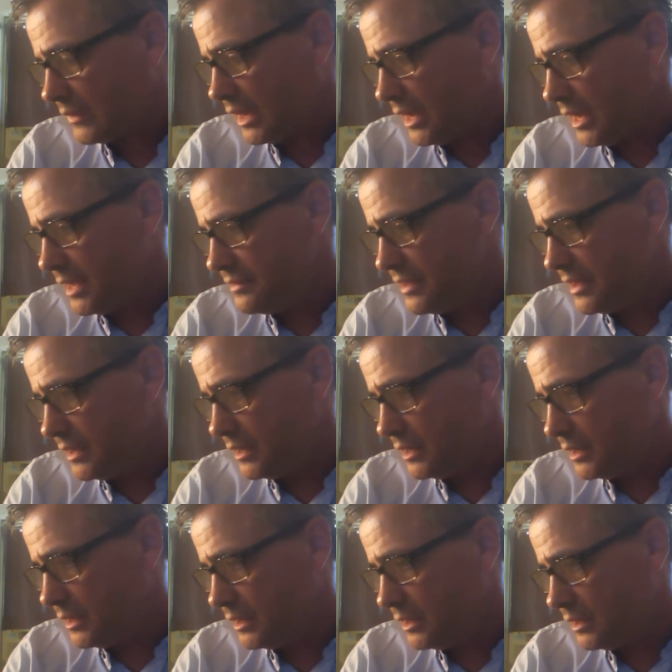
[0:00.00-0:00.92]
And
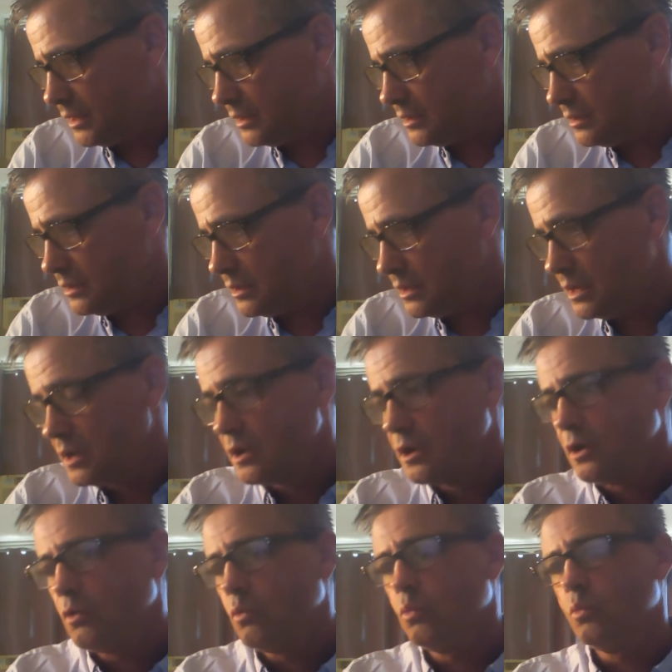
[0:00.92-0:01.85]
then
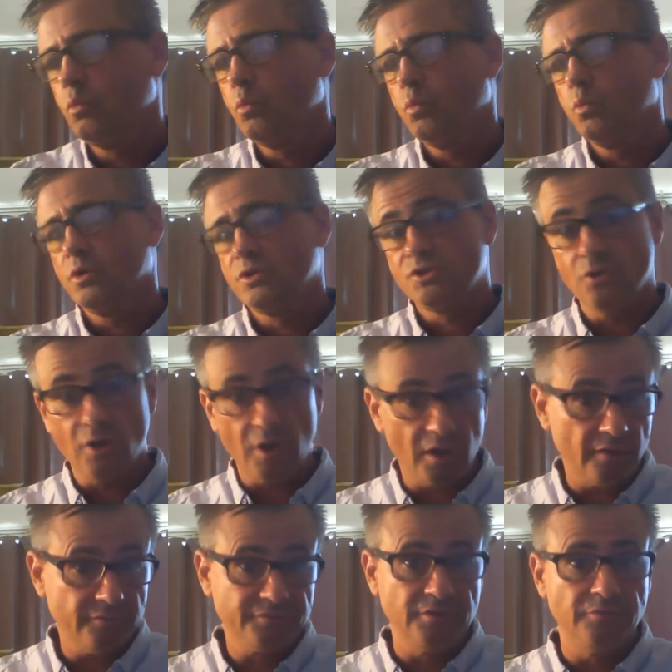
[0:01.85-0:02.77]
what you
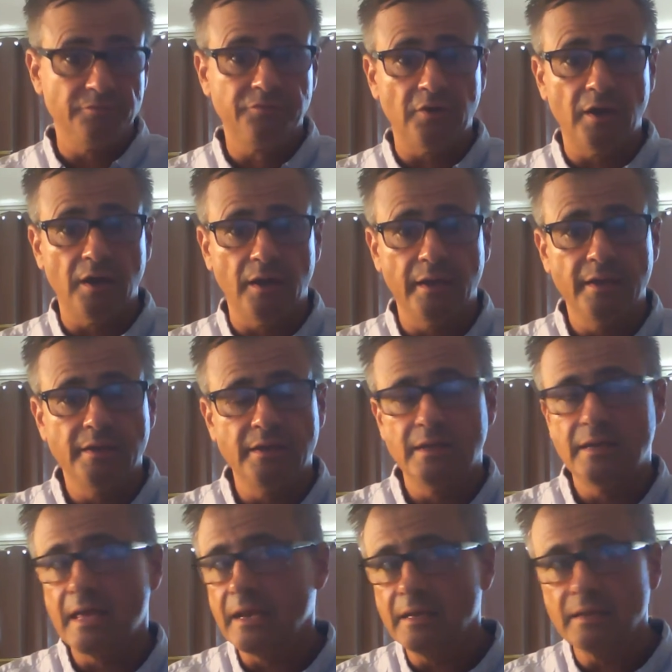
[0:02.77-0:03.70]
often find
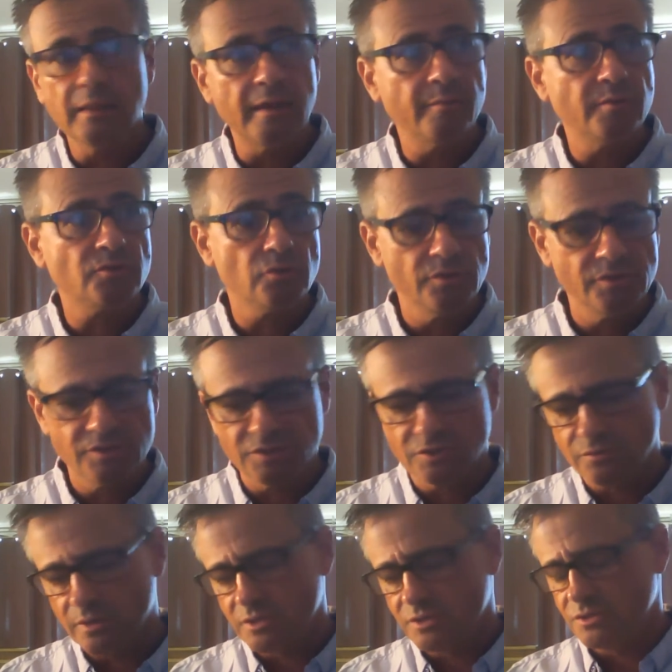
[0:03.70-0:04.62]
in any laboratory
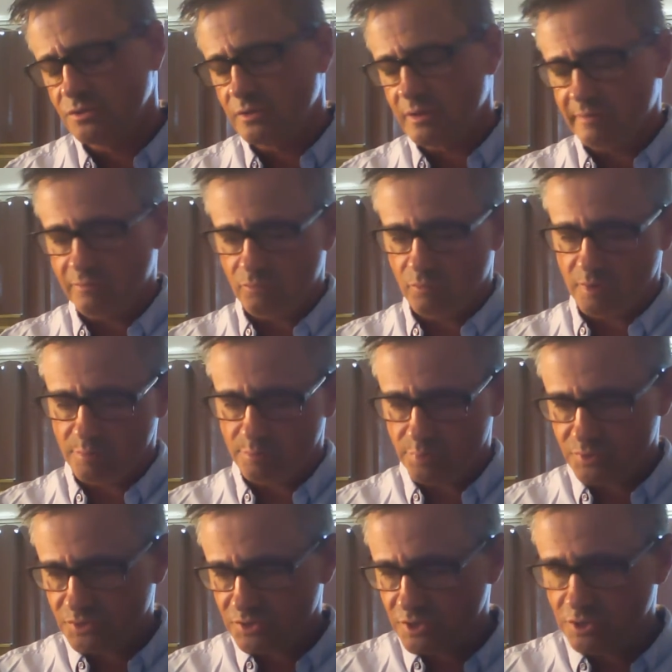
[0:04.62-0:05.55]
situation, you have a written
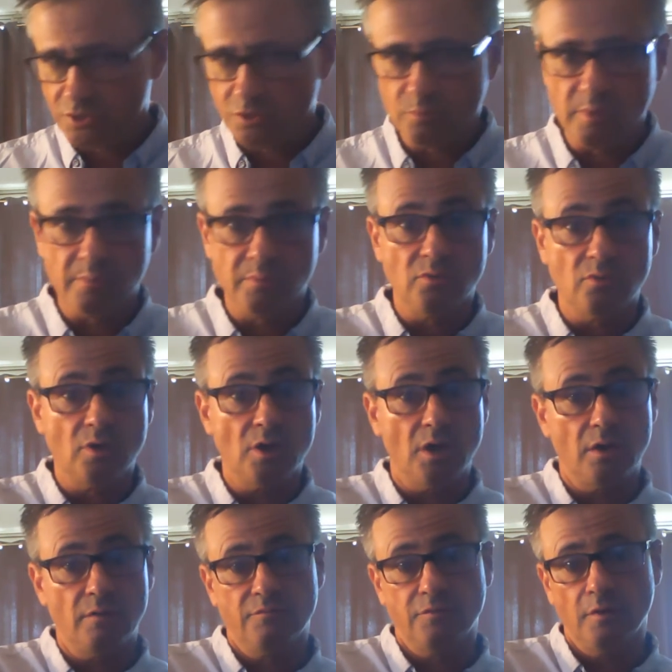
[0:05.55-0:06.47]
procedure, maybe you
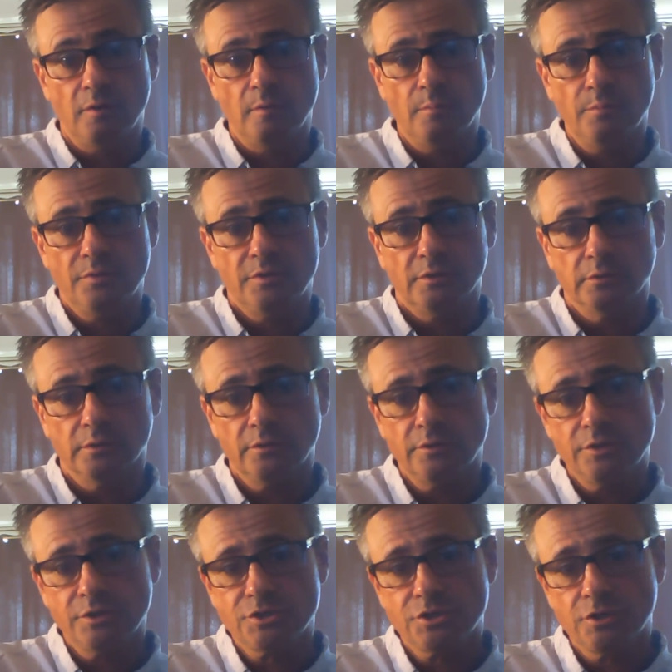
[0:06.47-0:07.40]
got it from the
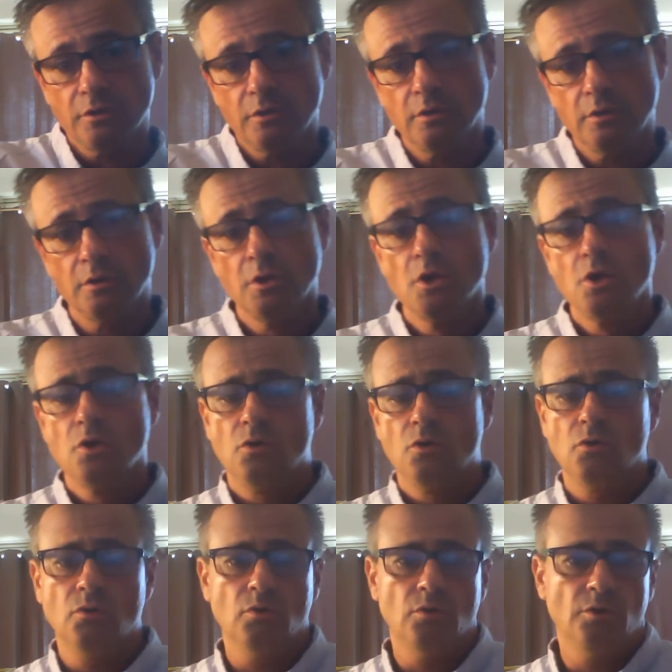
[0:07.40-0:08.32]
literature,
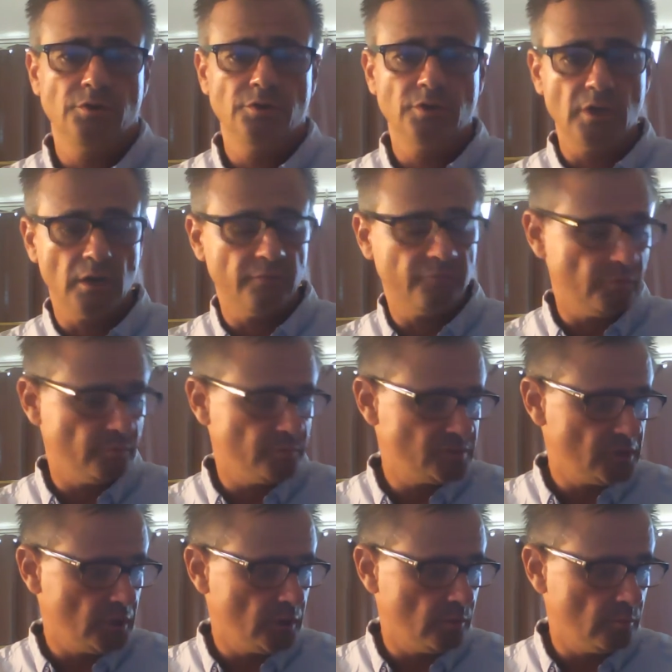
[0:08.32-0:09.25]
or you got it from
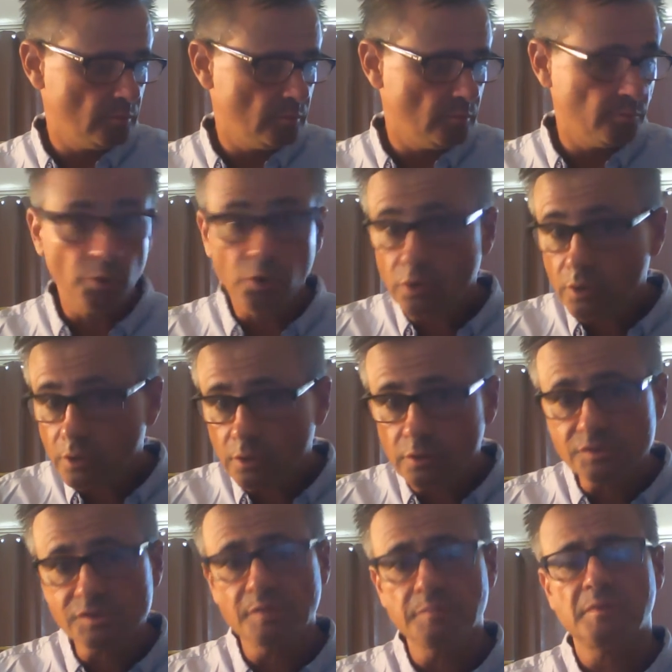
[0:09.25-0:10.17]
some book
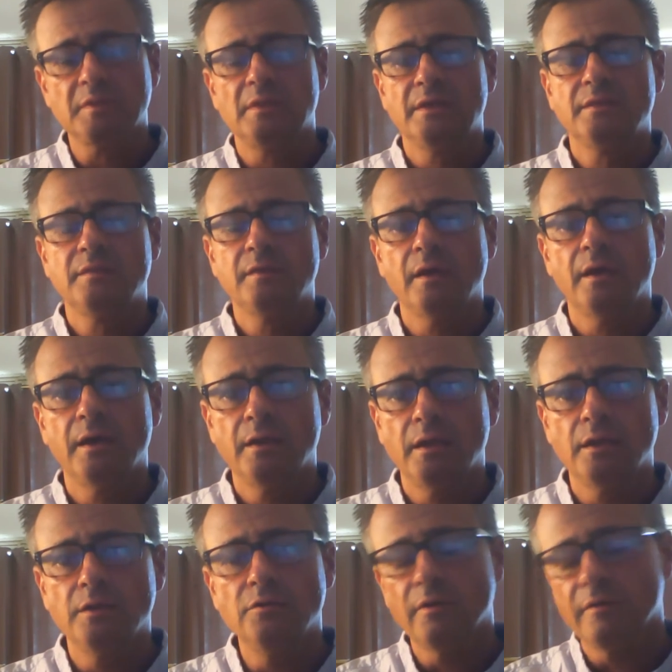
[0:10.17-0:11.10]
or something like that,
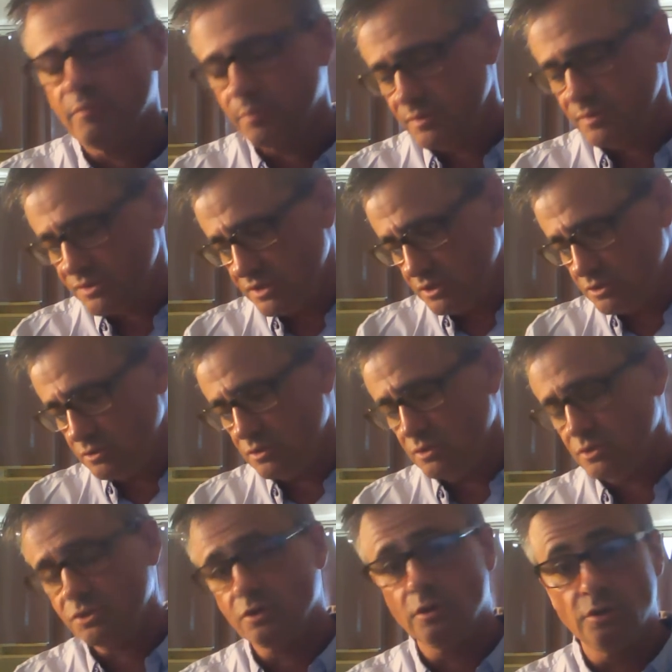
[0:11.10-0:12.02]
and you have a procedure
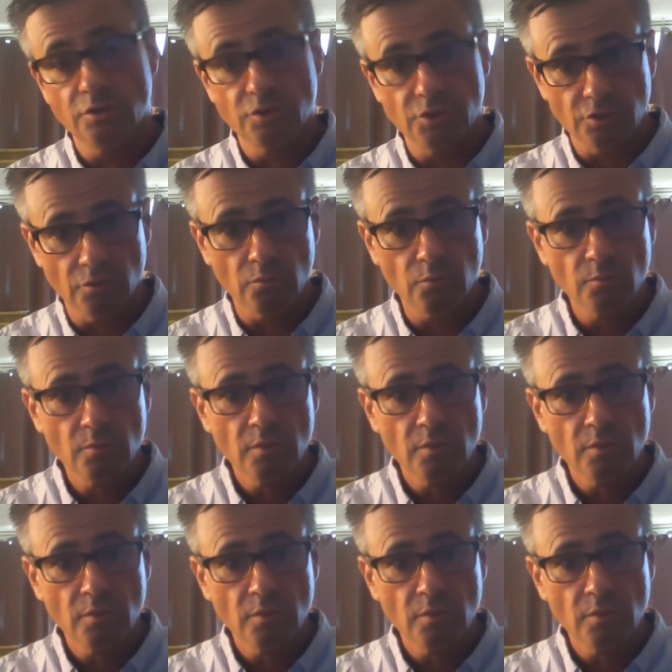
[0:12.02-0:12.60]
that you're going to do.